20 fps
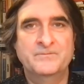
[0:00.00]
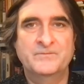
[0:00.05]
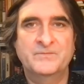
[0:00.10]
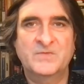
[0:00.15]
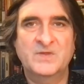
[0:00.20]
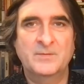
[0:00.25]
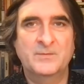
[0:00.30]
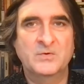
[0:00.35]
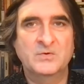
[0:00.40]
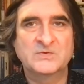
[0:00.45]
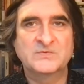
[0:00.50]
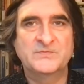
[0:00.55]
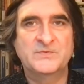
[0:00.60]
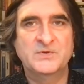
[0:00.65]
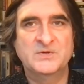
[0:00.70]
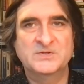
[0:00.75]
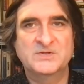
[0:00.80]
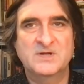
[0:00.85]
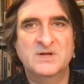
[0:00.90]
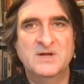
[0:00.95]
the book's
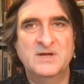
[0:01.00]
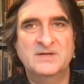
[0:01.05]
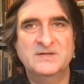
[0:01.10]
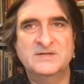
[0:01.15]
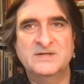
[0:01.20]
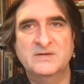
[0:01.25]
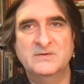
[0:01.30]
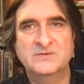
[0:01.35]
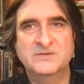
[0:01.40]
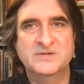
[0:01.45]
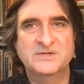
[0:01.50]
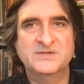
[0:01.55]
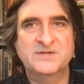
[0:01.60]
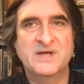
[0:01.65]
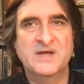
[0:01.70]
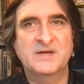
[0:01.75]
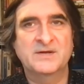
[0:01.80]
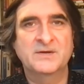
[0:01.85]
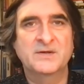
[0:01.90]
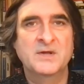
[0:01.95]
first line tells us
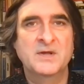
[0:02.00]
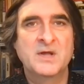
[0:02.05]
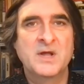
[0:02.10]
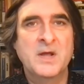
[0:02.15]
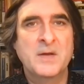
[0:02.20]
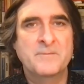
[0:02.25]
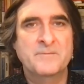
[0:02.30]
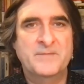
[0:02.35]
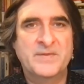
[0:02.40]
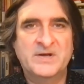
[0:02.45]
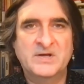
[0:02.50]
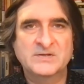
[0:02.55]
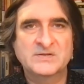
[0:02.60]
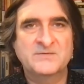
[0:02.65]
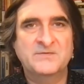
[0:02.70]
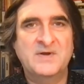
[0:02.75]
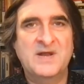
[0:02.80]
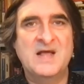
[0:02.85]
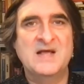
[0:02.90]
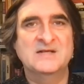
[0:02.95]
that because
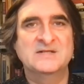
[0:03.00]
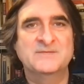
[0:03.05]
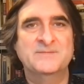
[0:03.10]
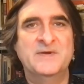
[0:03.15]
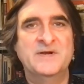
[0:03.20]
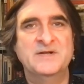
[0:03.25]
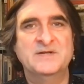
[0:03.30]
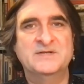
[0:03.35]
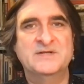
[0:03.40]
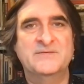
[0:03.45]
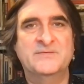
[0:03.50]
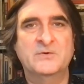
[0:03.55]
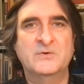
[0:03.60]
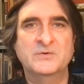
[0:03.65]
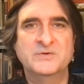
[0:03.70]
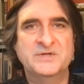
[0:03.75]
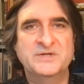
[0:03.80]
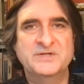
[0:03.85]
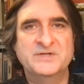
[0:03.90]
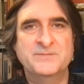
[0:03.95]
of last minute
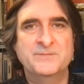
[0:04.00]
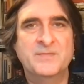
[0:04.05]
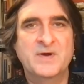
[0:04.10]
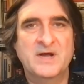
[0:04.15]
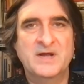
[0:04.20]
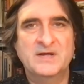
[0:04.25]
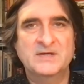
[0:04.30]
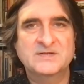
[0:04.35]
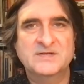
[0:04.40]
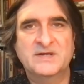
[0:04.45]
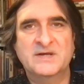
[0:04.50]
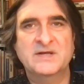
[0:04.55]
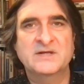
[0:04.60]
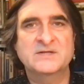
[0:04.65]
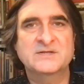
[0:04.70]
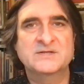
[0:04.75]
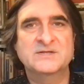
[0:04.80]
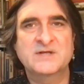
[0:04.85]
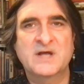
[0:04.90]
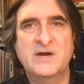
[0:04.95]
difficulties in buying
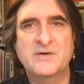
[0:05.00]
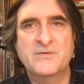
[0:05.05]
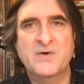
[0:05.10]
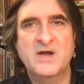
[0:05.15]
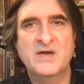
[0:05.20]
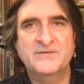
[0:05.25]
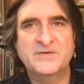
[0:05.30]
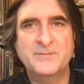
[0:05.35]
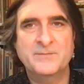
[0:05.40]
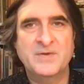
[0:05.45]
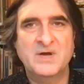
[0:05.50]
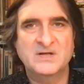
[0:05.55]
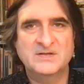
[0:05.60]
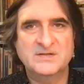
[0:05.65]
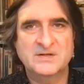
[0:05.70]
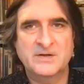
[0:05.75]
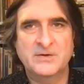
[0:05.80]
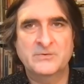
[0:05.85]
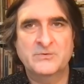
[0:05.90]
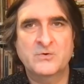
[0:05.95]
tickets, I arrived in
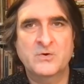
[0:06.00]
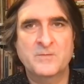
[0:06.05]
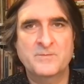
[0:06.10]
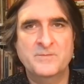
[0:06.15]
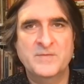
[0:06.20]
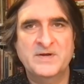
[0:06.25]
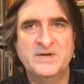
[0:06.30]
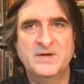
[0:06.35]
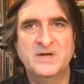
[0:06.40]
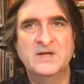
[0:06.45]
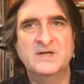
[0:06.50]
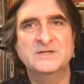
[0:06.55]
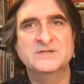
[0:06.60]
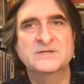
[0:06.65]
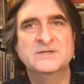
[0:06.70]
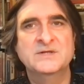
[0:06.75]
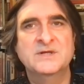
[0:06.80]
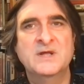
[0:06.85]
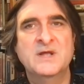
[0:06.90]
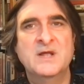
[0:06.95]
Barcelona on midnight
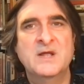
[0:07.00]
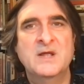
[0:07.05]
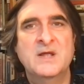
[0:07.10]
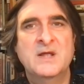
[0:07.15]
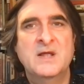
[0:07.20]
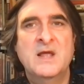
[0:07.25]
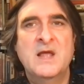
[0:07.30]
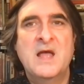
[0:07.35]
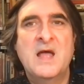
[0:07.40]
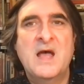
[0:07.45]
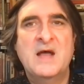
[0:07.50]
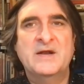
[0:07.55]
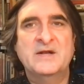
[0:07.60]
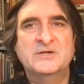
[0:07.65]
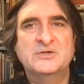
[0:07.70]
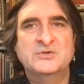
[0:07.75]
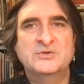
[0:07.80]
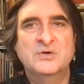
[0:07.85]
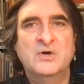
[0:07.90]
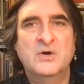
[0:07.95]
a
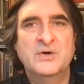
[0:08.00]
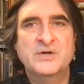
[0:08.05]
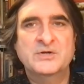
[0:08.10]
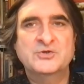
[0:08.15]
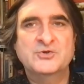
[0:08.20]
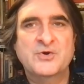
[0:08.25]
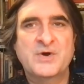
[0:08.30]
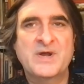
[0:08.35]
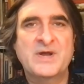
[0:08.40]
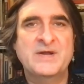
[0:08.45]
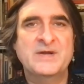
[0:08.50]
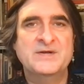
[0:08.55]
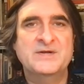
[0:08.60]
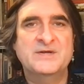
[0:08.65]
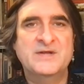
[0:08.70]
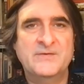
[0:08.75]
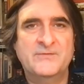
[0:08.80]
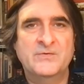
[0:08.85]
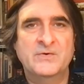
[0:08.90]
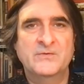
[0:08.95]
on a train
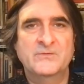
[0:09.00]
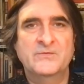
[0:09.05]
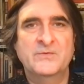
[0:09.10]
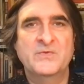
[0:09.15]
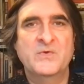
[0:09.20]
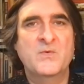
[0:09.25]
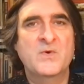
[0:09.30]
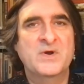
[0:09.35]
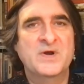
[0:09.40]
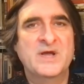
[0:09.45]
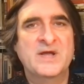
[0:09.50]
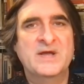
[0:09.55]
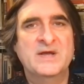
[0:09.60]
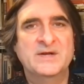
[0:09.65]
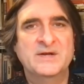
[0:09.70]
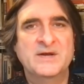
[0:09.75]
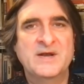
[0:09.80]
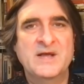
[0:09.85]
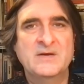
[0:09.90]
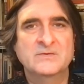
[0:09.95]
different from the one I had
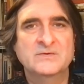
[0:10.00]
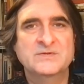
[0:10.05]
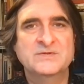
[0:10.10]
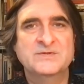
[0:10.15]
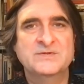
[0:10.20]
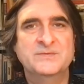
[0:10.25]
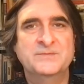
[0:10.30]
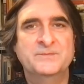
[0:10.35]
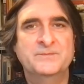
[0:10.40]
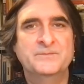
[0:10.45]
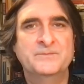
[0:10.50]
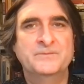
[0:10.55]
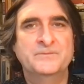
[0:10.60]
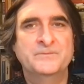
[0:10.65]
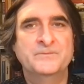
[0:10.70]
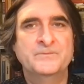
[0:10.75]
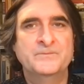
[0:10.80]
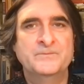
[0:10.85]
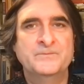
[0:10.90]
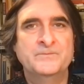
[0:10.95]
announced.
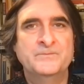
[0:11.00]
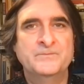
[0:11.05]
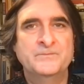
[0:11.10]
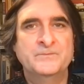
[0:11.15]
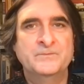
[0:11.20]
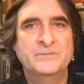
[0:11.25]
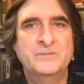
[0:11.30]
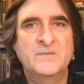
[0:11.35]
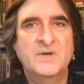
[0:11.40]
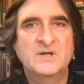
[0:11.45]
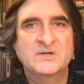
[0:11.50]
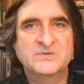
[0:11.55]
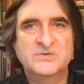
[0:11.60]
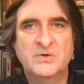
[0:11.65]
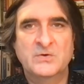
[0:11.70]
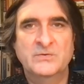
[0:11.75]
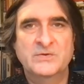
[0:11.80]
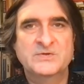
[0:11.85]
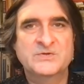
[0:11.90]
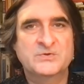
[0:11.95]

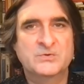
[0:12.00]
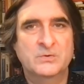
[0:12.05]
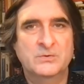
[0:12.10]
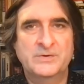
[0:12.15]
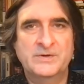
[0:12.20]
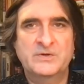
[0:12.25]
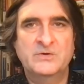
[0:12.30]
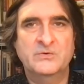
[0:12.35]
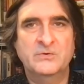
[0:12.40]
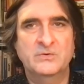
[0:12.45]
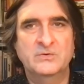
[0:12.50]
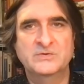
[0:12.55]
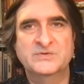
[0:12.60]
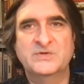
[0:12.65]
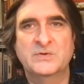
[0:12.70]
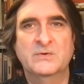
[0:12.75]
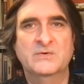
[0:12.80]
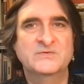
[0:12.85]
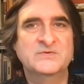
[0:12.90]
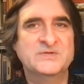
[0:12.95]
So the story could
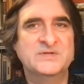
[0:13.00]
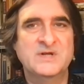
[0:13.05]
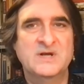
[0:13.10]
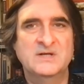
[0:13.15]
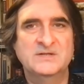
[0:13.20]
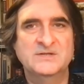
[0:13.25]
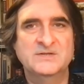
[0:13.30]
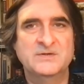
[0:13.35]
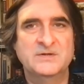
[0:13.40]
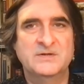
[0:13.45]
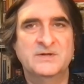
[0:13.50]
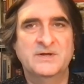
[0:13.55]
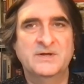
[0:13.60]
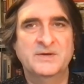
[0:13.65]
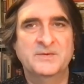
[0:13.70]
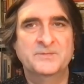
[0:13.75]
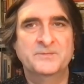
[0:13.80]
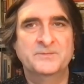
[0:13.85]
also have started earlier.